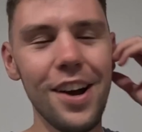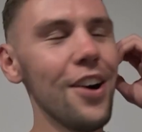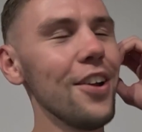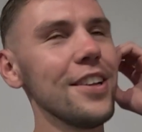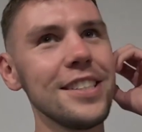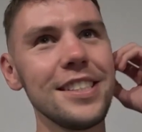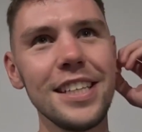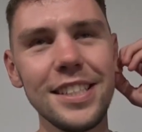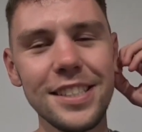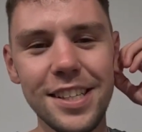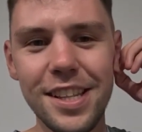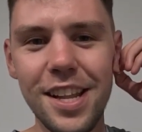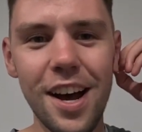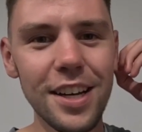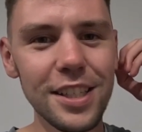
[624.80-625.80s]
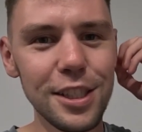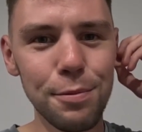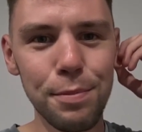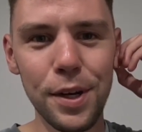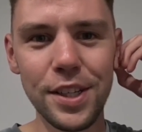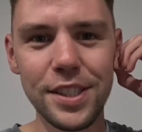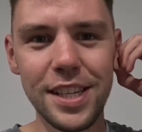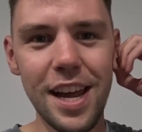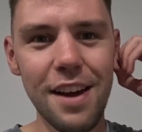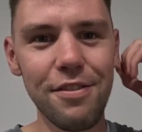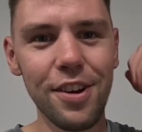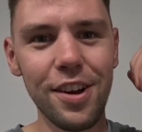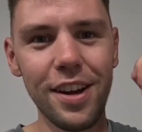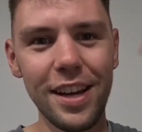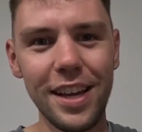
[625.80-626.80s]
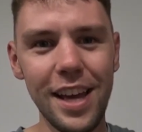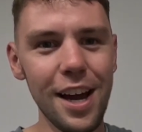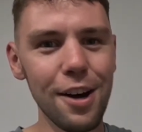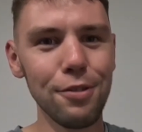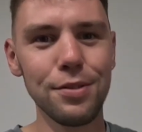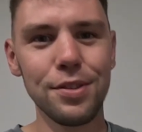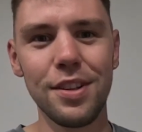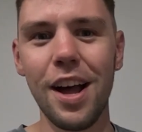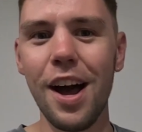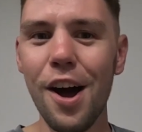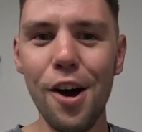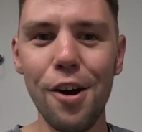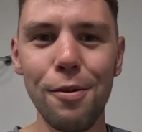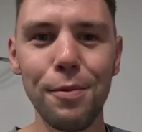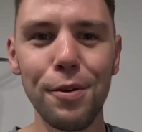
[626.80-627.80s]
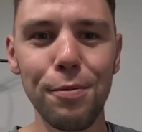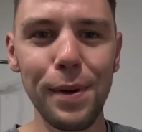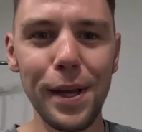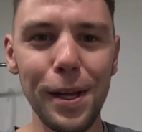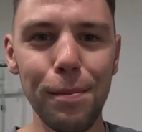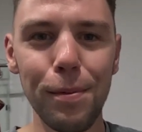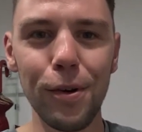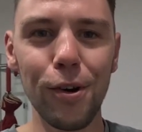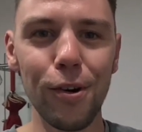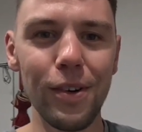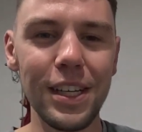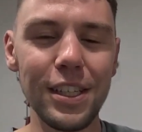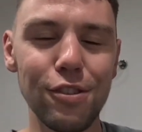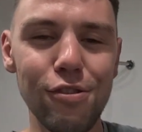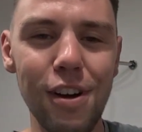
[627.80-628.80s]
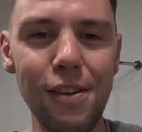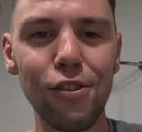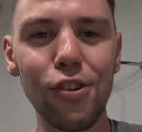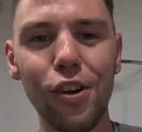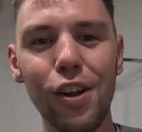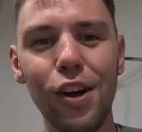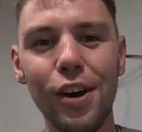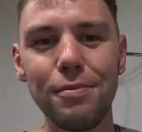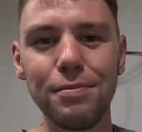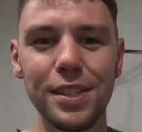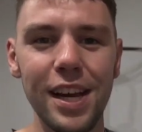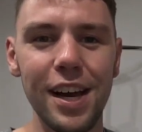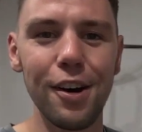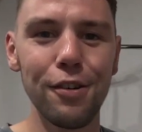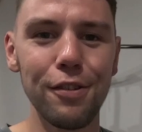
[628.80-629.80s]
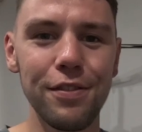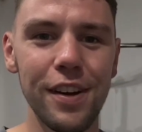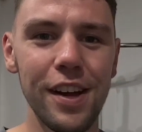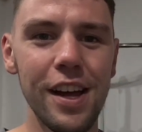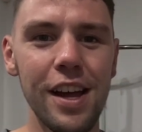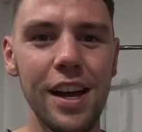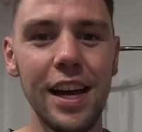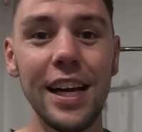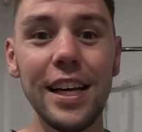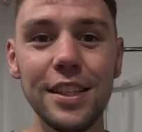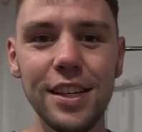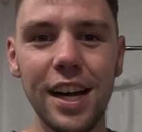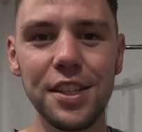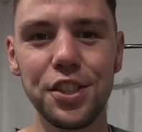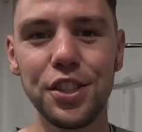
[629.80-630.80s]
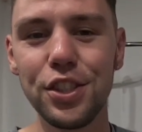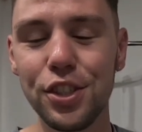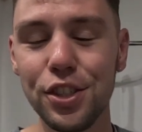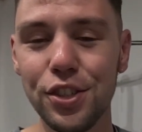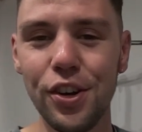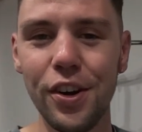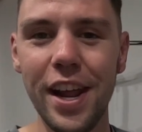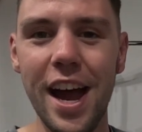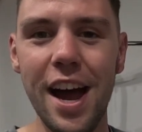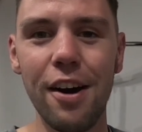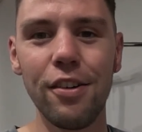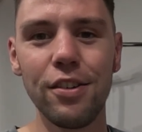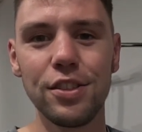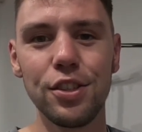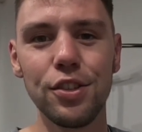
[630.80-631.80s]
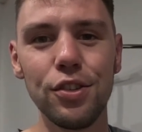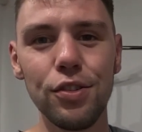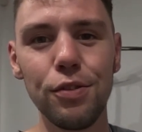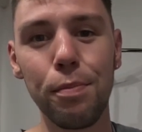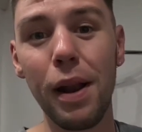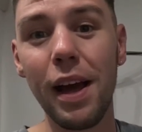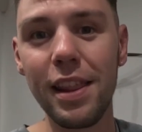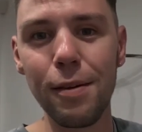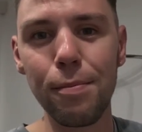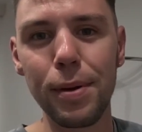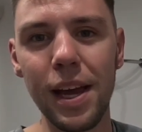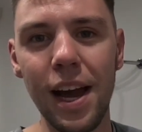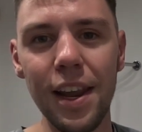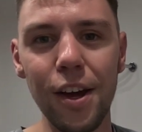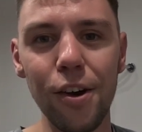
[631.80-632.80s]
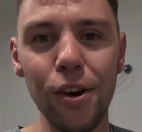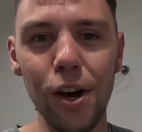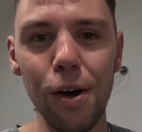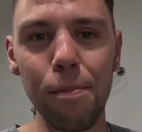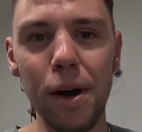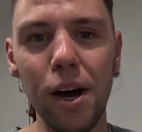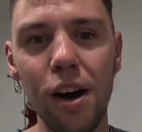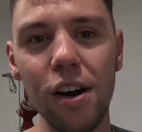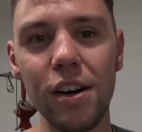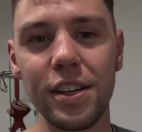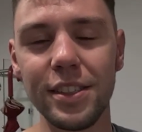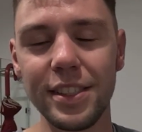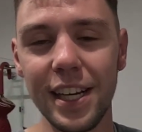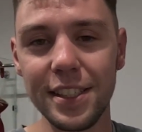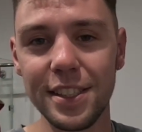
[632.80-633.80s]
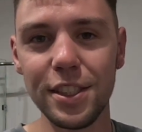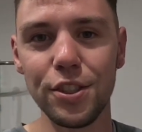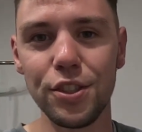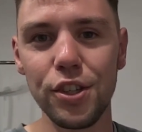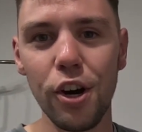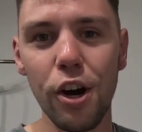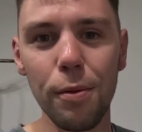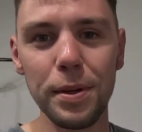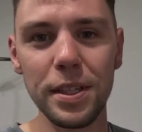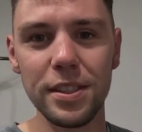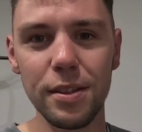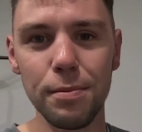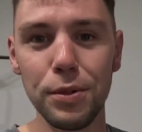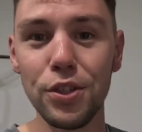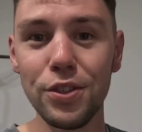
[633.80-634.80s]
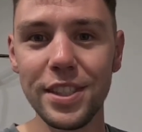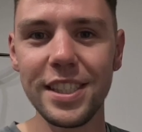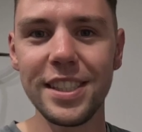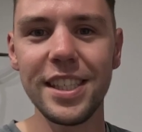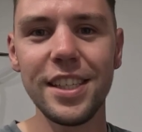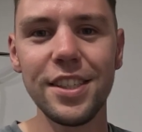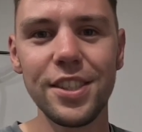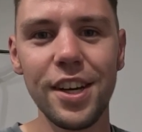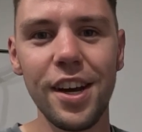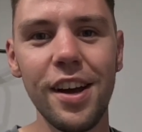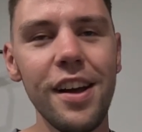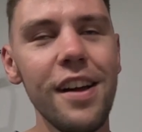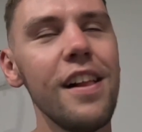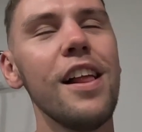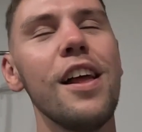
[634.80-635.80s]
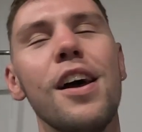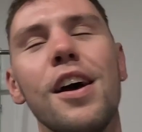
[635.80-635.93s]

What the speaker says: Honestly, he's the nicest person ever. He helps like homeless people. He's travelled a lot himself. He's actually just gone out to play the piano at a bar because that's his job. He's a music teacher.